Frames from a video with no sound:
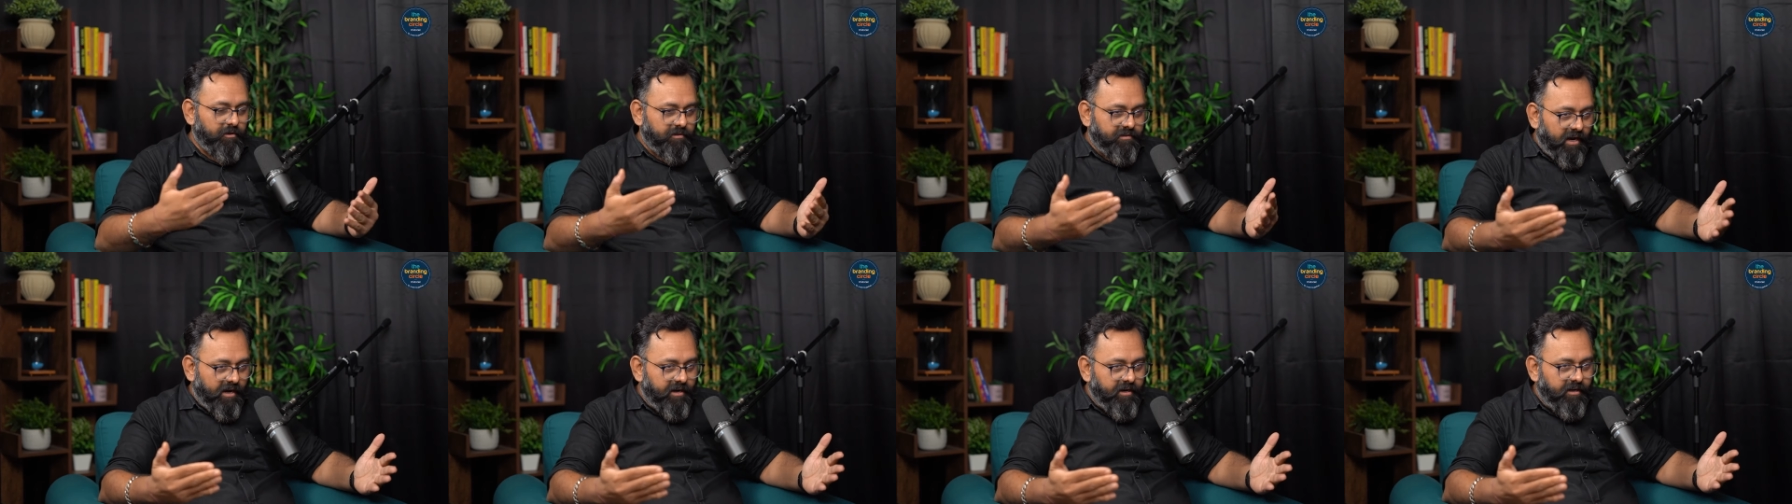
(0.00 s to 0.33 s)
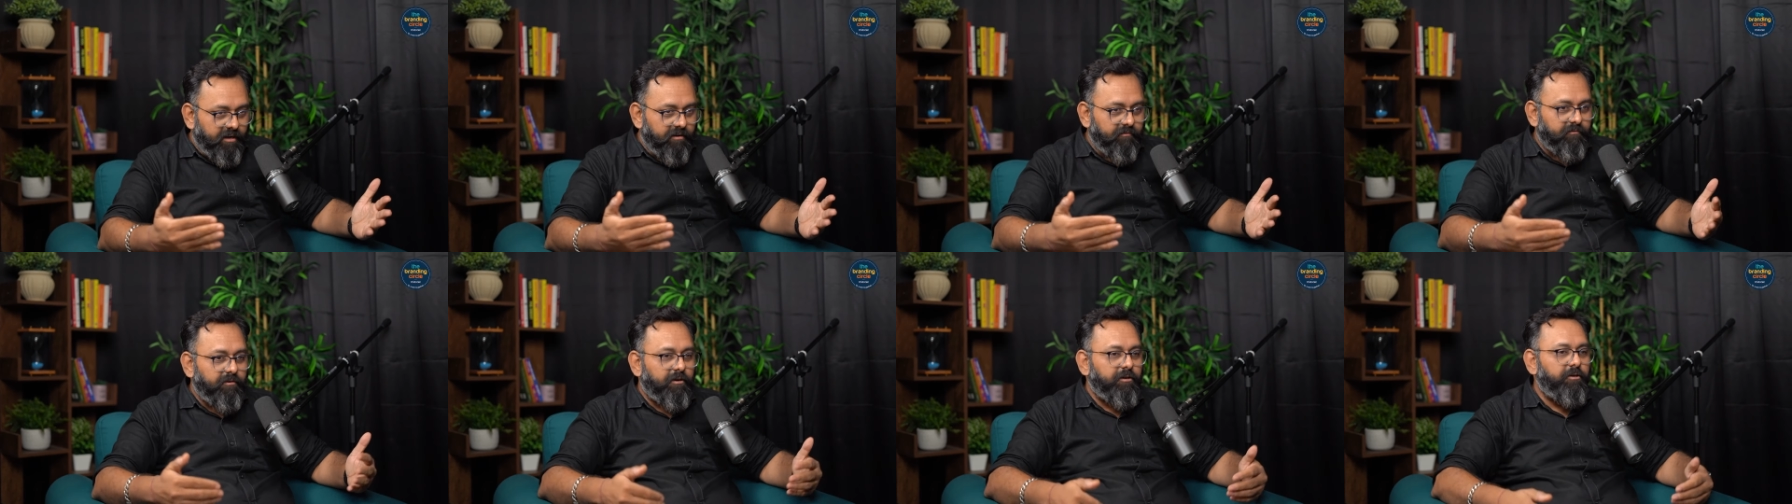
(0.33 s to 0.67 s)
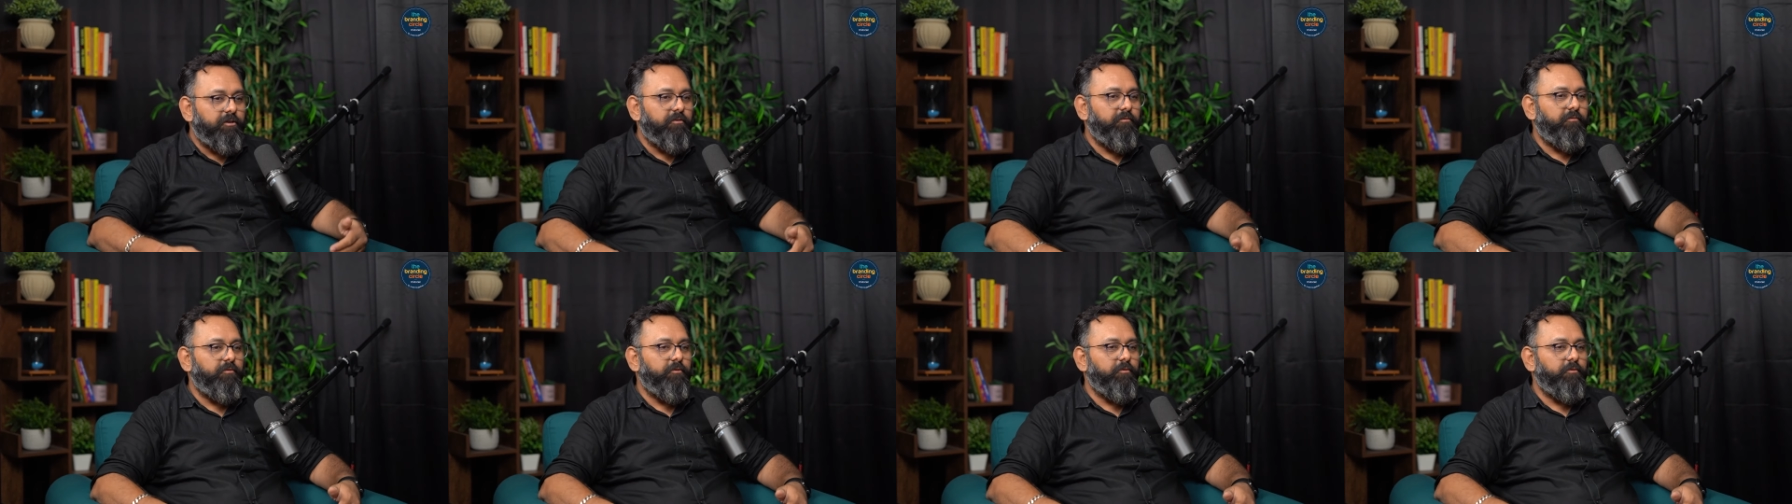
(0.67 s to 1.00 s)
are standing in
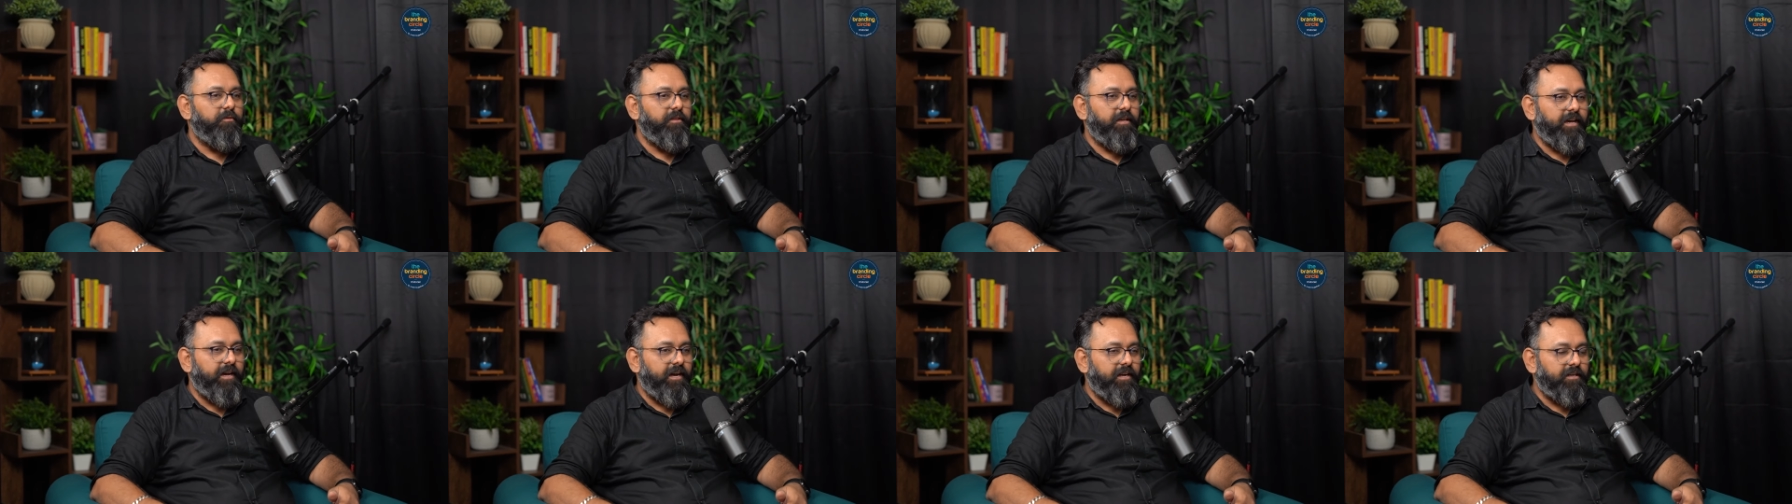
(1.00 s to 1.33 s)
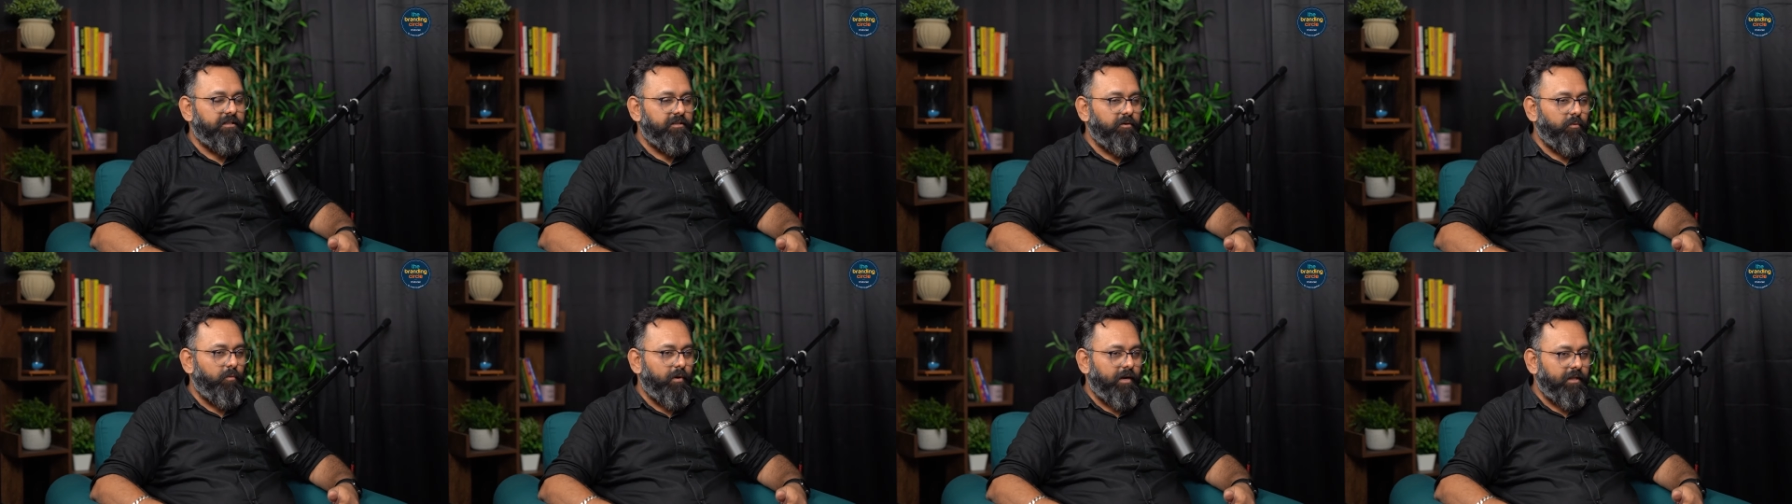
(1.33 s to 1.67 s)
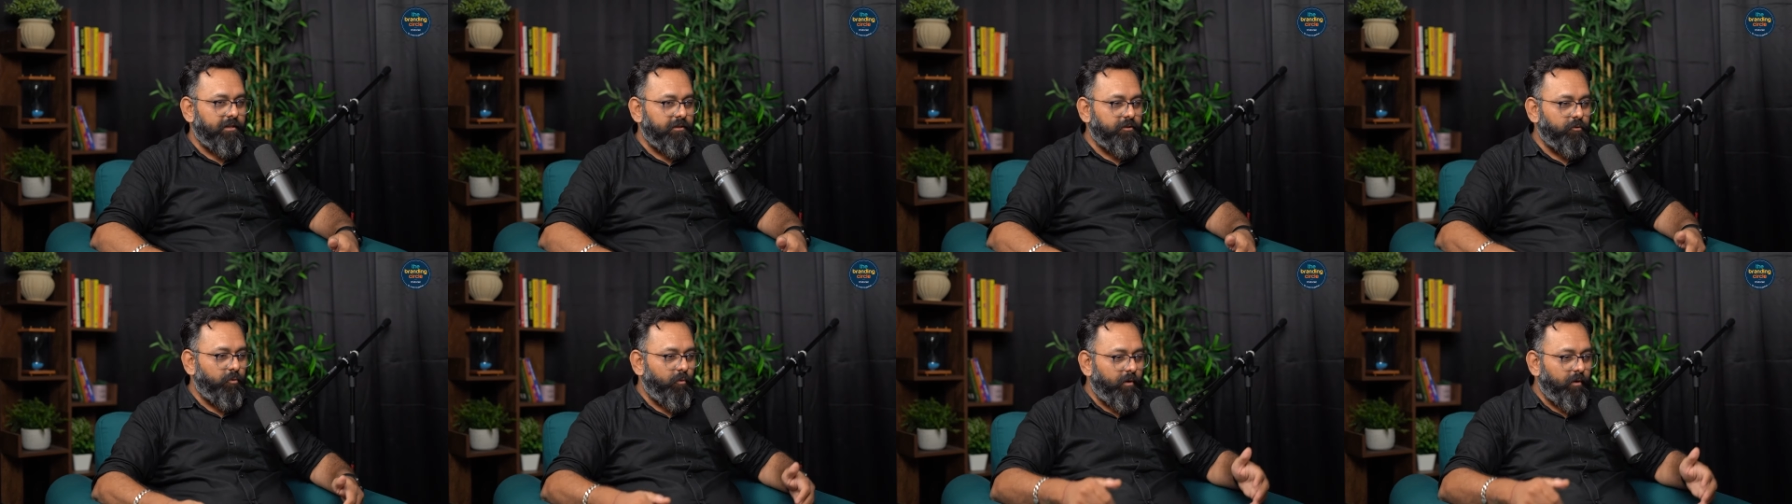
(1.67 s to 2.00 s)
front of you, they are the
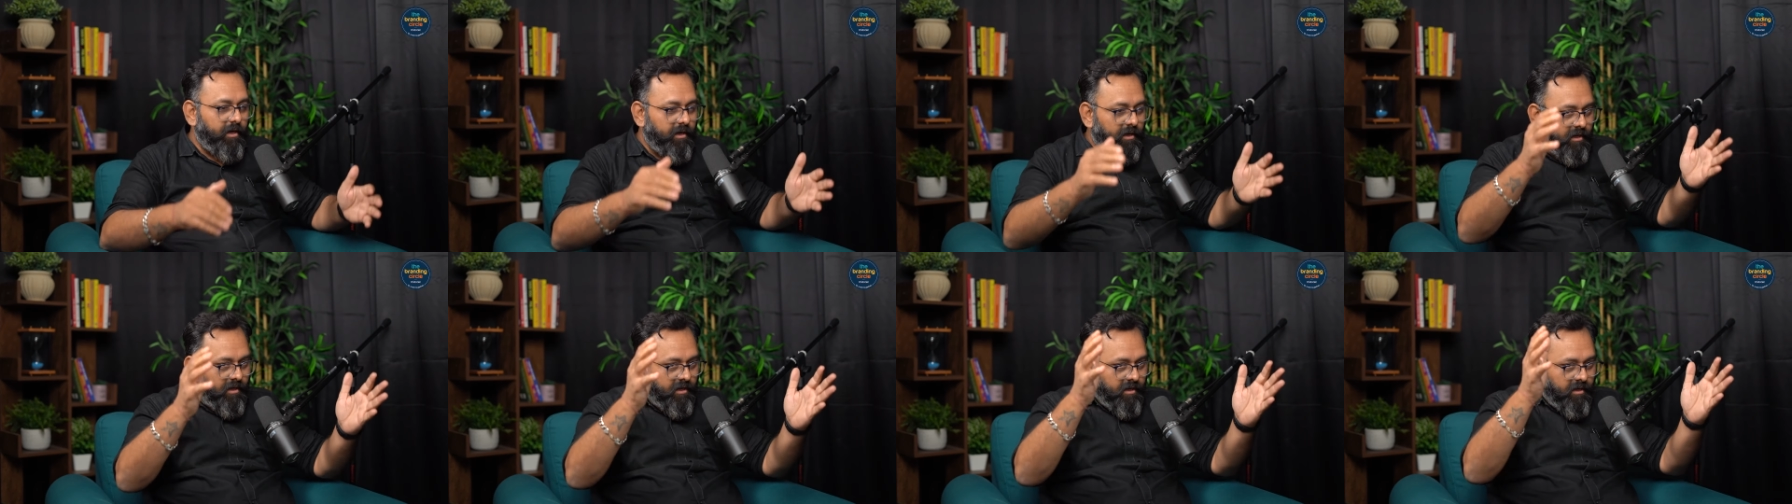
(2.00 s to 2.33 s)
ones who will